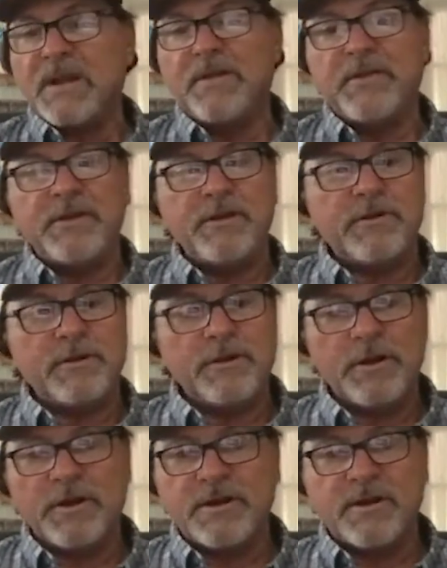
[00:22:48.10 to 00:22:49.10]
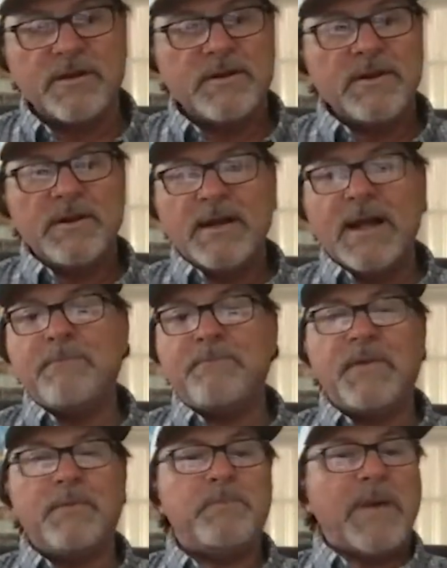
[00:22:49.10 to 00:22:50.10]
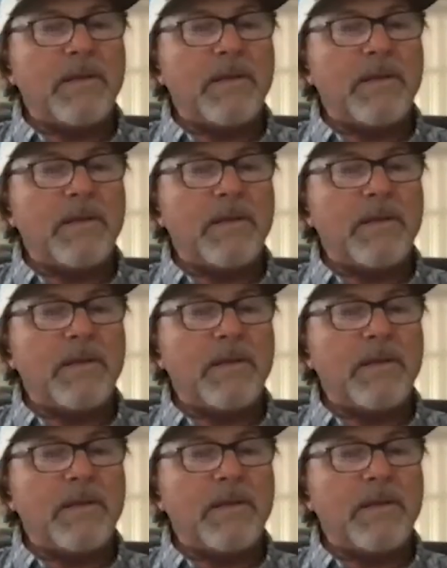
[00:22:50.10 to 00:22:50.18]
I think you can look at the